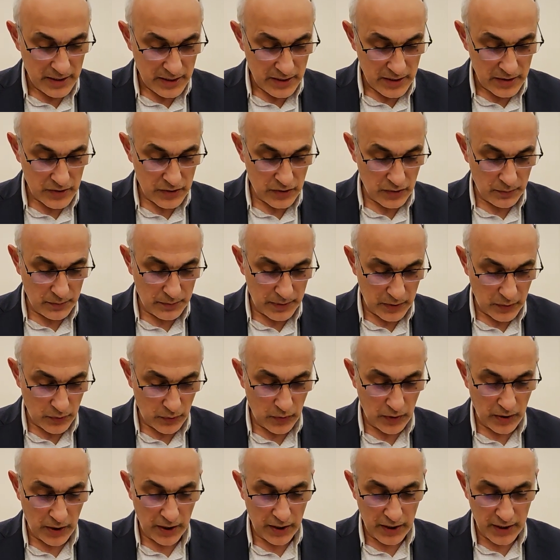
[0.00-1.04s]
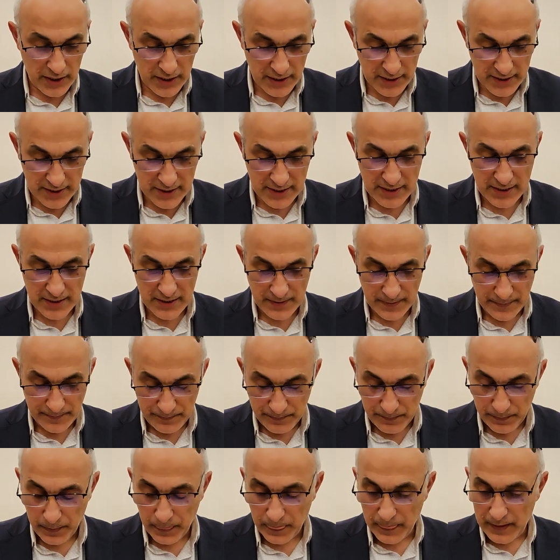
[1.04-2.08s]
So menucha is
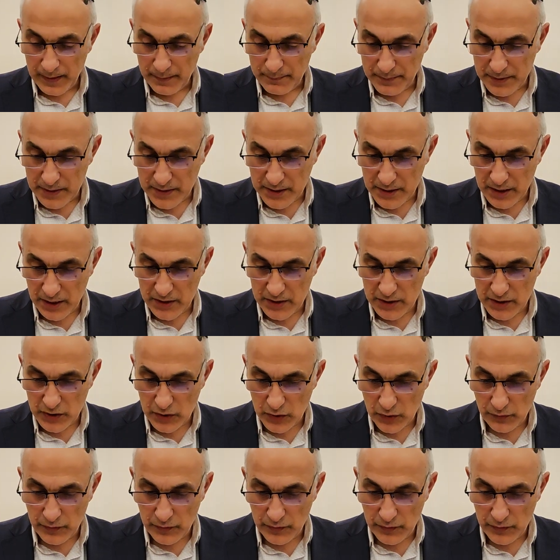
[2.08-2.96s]
Mishkan Shiloh,